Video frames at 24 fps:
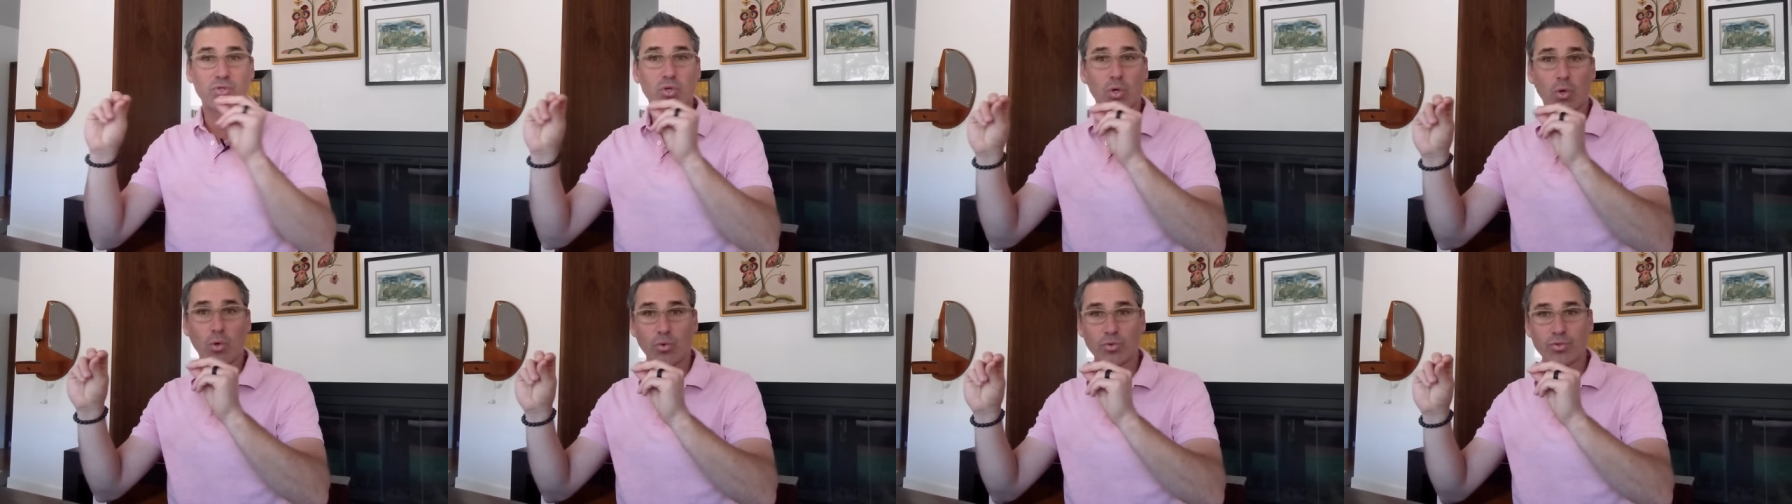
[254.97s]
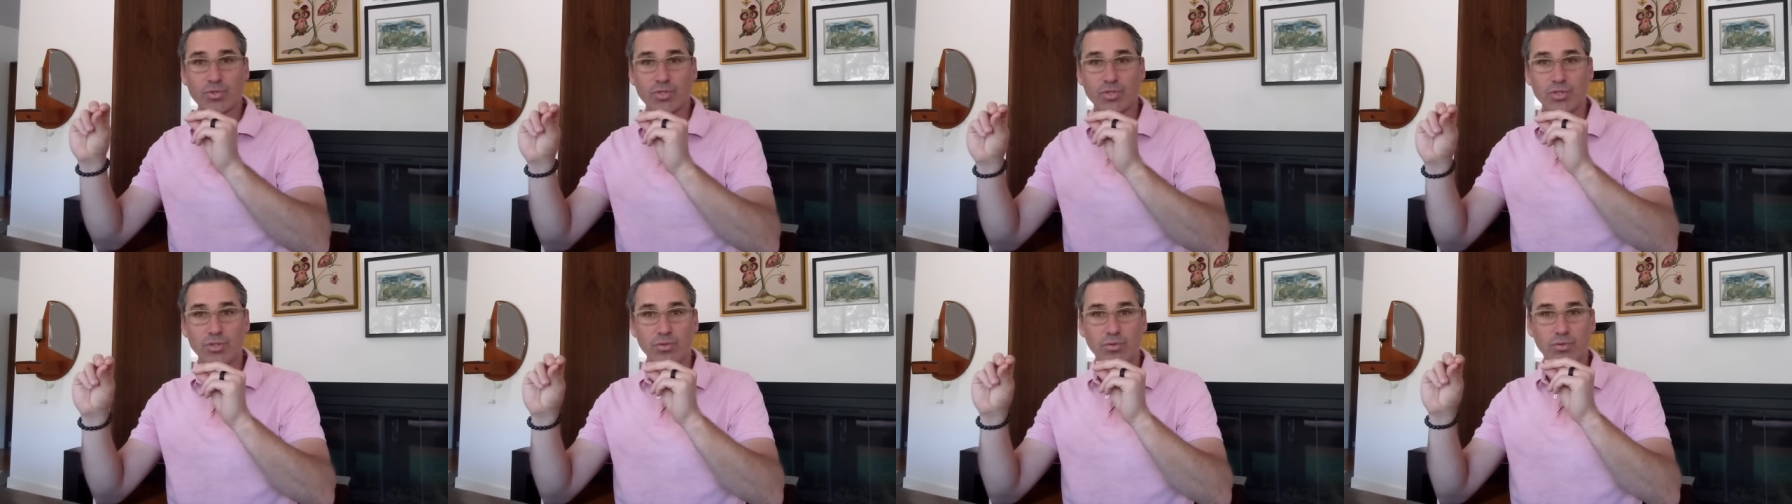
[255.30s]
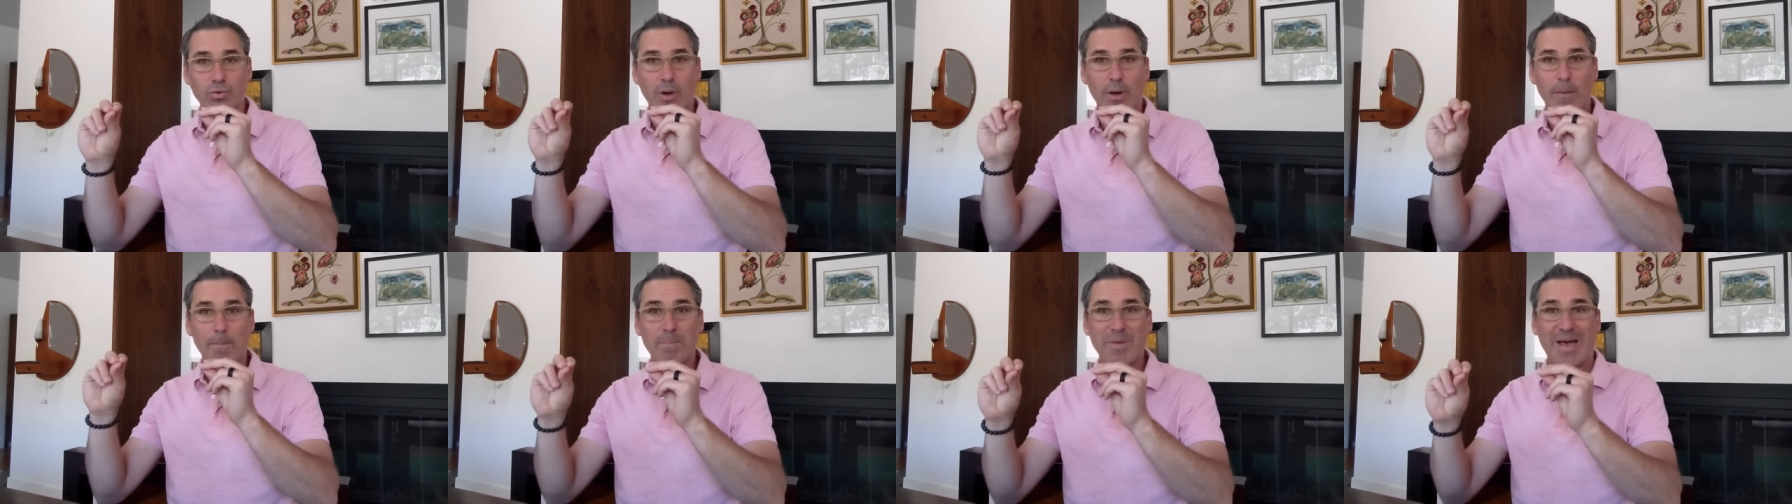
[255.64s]
told to
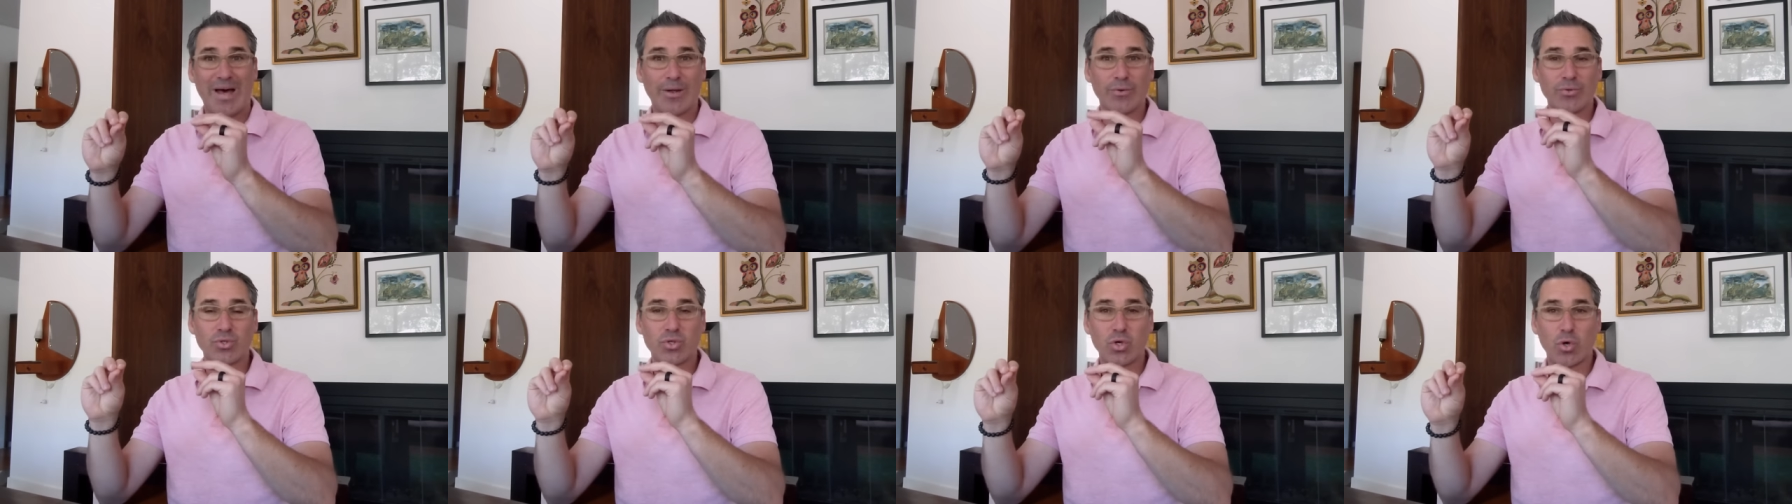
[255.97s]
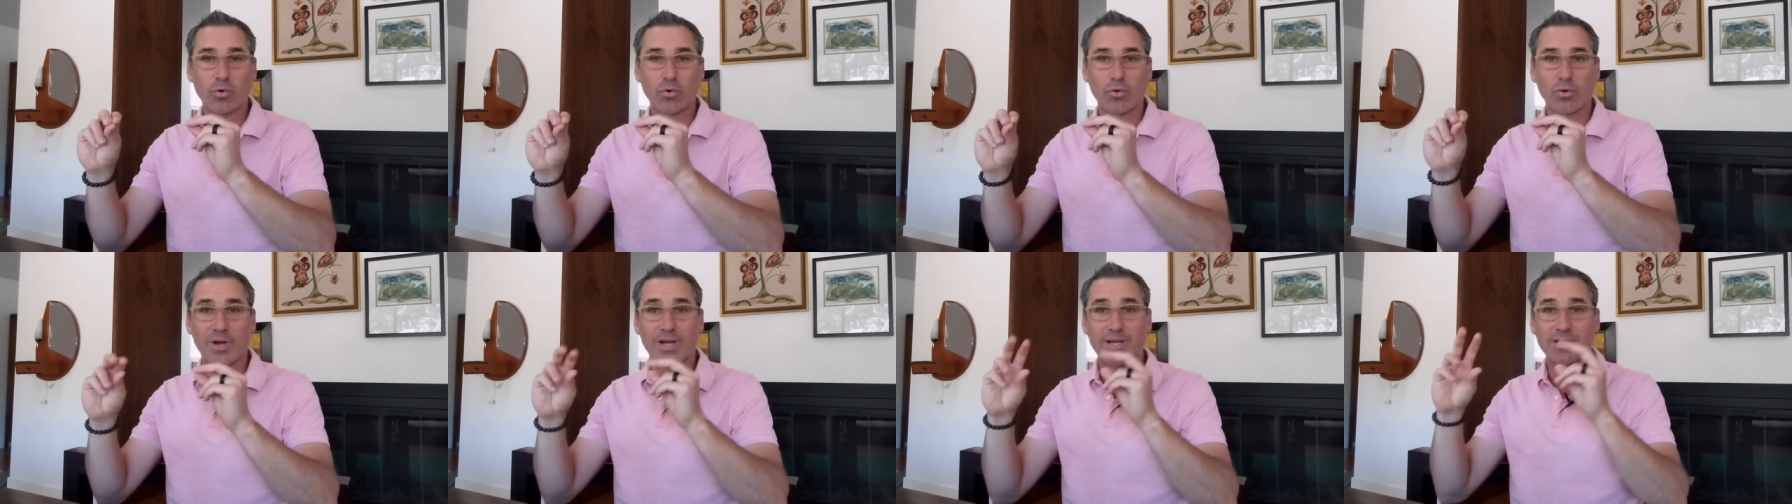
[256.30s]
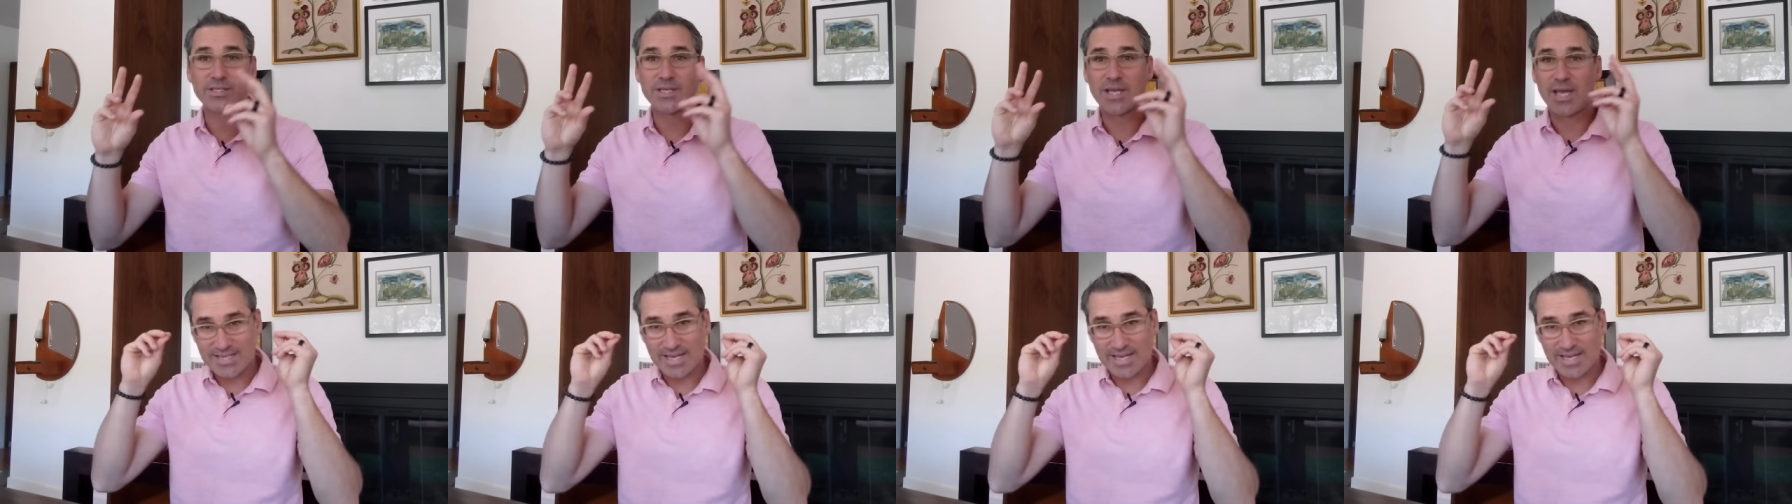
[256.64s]
you about donor eggs,